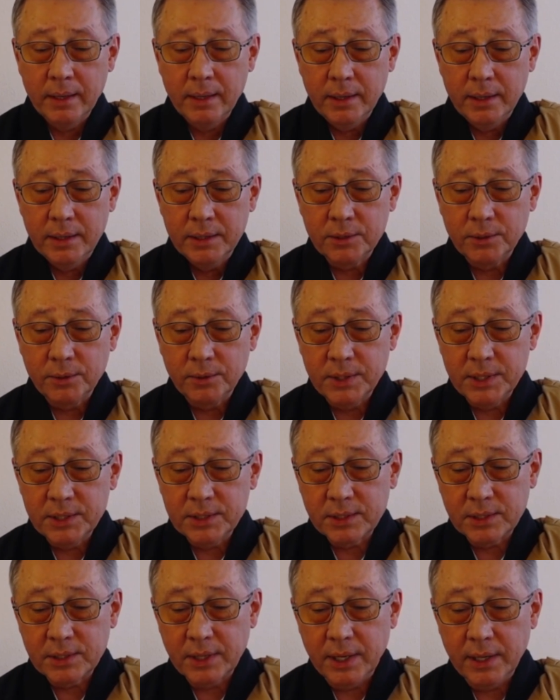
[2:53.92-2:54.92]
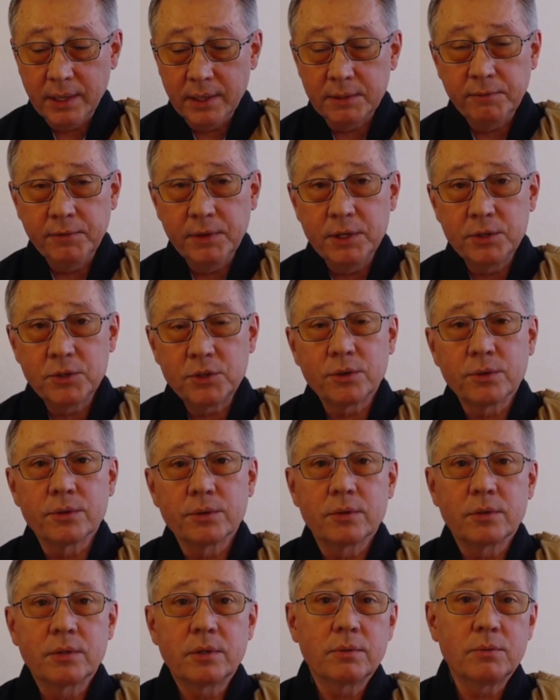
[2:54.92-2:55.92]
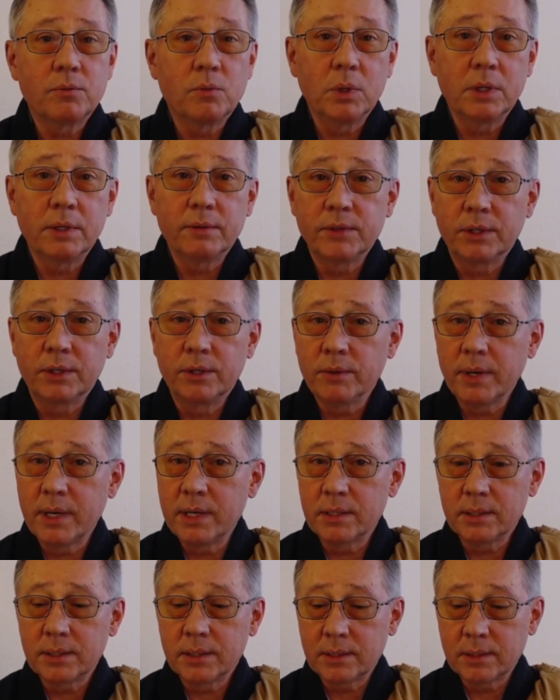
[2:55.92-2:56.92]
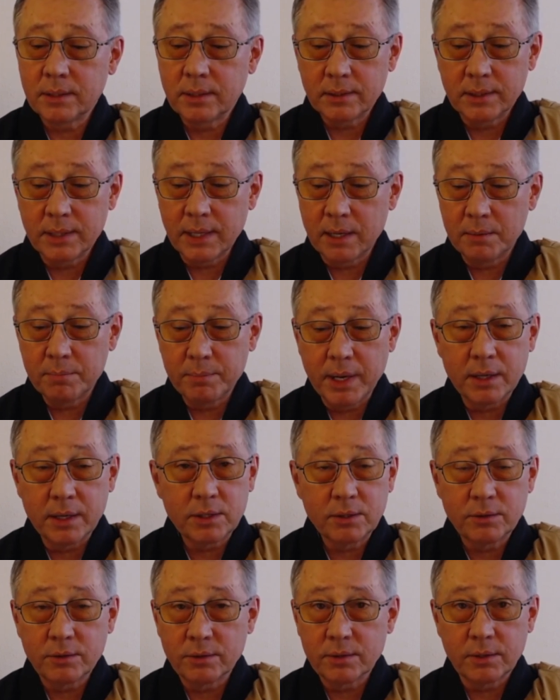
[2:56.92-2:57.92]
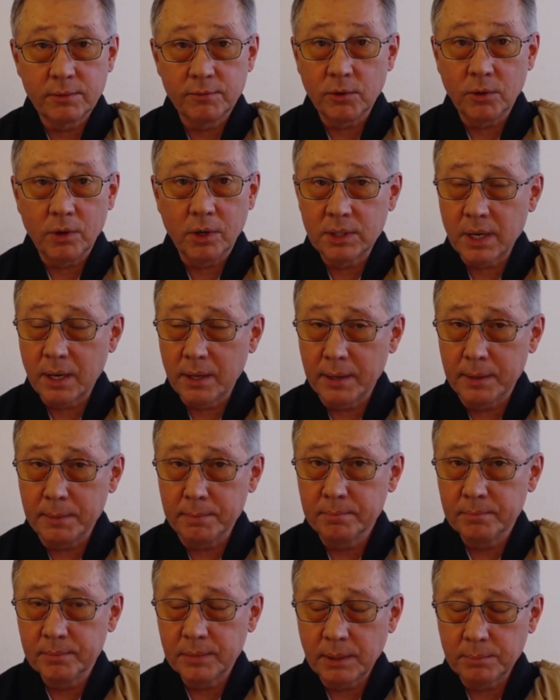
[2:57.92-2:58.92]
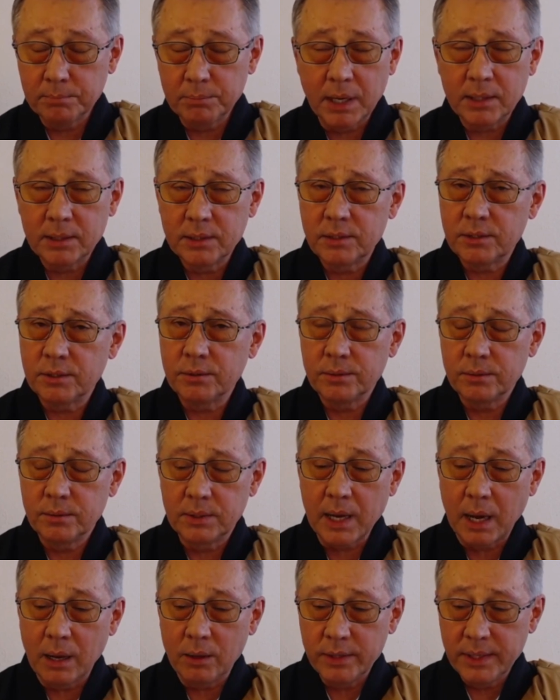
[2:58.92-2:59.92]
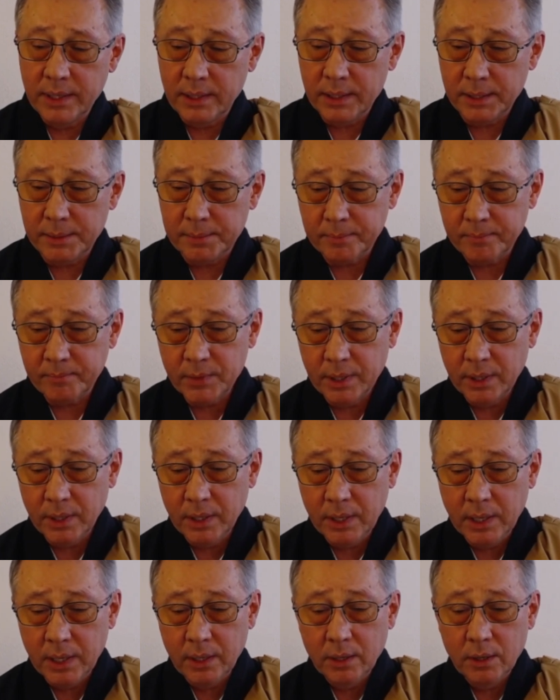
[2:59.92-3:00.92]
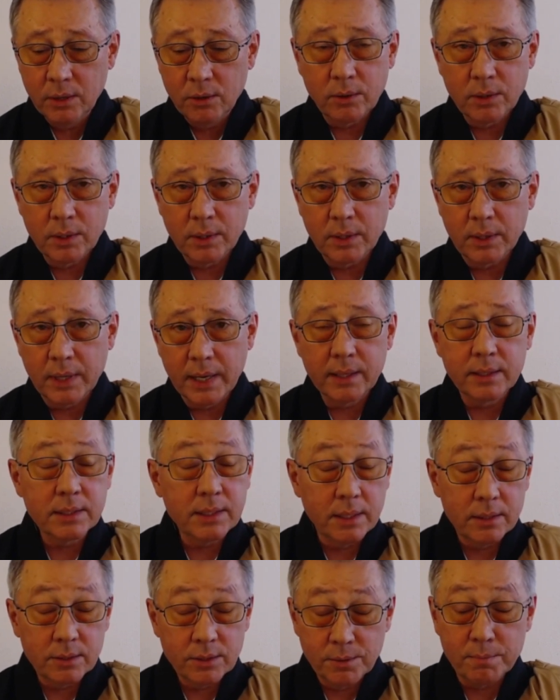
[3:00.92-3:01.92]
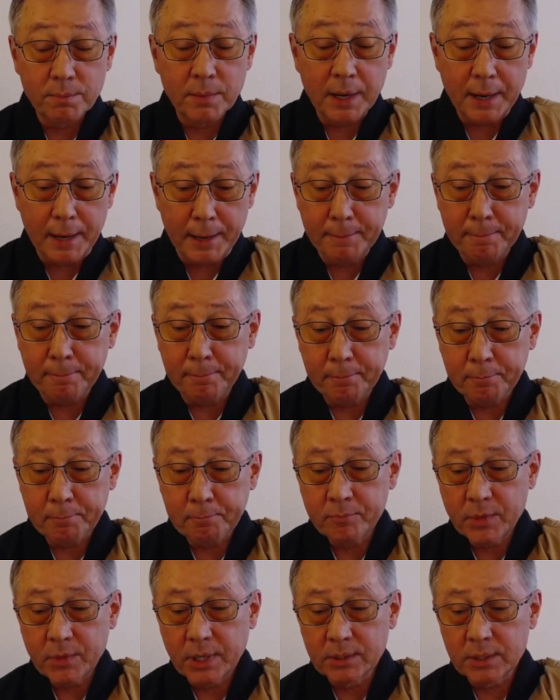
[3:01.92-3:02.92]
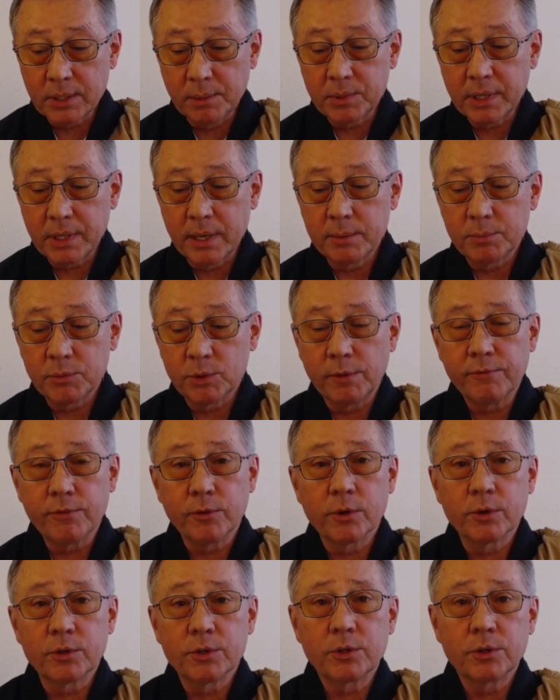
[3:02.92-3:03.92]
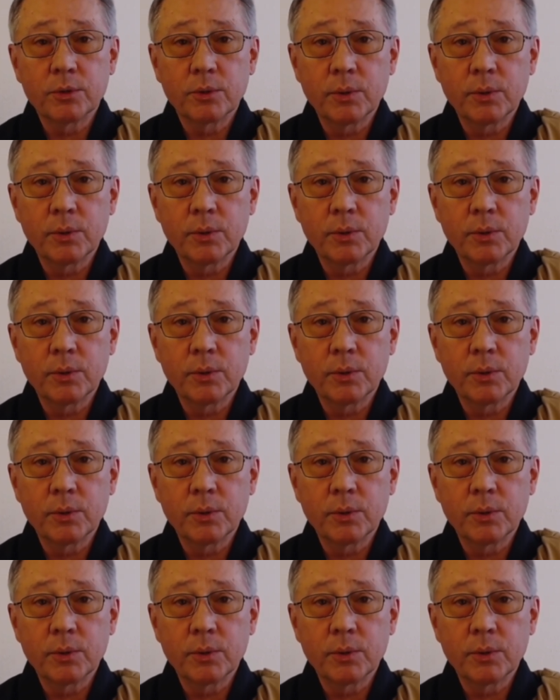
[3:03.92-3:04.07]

So this case features one of the greatest Zen masters of all time, Mazu Daoyi, or Ancestor Ma, sometimes referred to